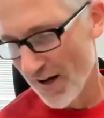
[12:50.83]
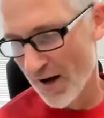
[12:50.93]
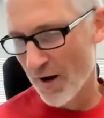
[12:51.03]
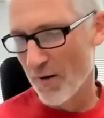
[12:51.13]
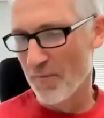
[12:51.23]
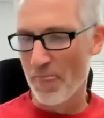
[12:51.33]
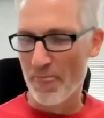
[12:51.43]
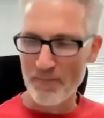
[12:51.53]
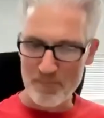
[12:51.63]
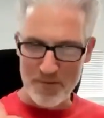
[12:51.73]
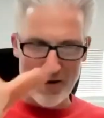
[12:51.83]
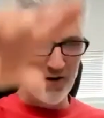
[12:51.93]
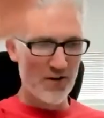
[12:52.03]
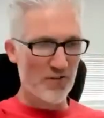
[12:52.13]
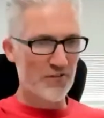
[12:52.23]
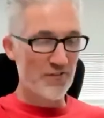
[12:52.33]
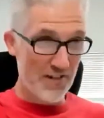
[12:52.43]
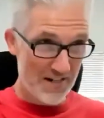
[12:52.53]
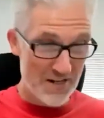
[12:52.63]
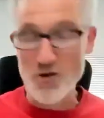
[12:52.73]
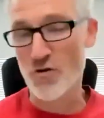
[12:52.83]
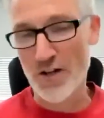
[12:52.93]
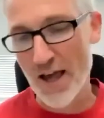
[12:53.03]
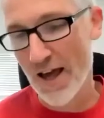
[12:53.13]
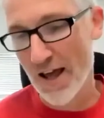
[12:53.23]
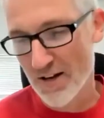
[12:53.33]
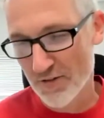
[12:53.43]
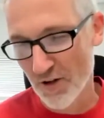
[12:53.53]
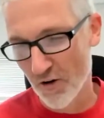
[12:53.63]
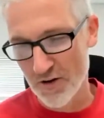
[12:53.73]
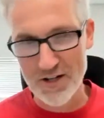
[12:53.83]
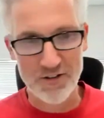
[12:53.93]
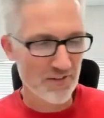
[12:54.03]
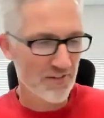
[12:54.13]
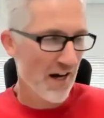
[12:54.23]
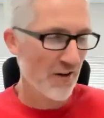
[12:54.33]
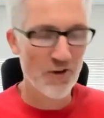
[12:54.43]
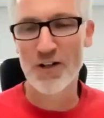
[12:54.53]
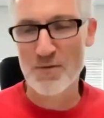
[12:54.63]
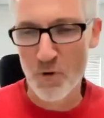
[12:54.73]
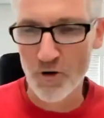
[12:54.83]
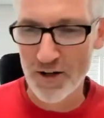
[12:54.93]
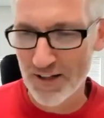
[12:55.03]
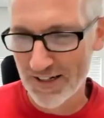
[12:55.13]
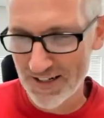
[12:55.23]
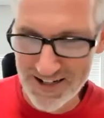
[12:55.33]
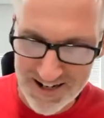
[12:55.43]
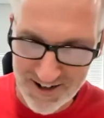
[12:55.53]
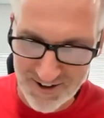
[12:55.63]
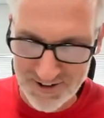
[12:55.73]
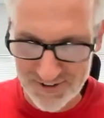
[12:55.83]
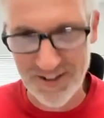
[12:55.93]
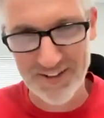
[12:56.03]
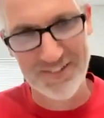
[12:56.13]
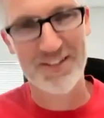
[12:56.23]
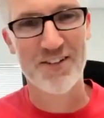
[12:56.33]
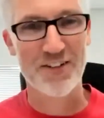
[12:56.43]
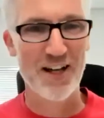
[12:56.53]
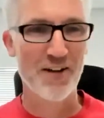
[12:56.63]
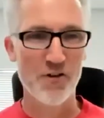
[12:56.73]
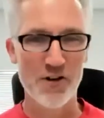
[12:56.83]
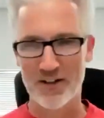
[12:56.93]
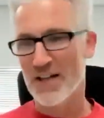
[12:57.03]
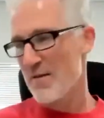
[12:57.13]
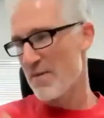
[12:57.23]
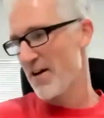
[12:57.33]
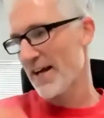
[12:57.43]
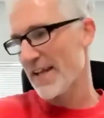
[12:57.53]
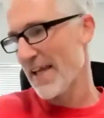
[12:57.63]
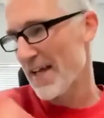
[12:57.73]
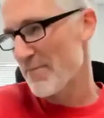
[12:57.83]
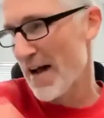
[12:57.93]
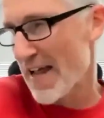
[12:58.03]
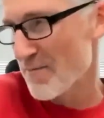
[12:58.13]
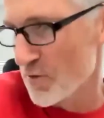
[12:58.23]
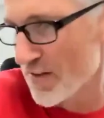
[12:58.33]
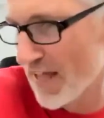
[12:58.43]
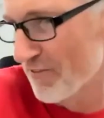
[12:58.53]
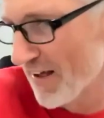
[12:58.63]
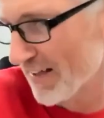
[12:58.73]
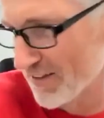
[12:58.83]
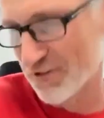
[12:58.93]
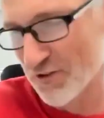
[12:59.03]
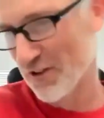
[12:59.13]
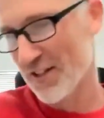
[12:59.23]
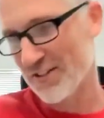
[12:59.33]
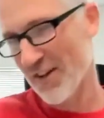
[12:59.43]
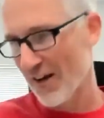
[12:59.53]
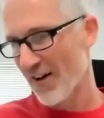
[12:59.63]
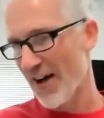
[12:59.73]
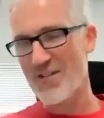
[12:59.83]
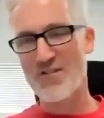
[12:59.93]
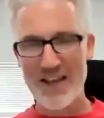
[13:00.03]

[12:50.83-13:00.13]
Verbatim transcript: uh, Peter's in the UK, so he's it's not early morning like it is here in, in Southern California. Because Peter, I can't get my hand moving that fast this early, so I don't know how you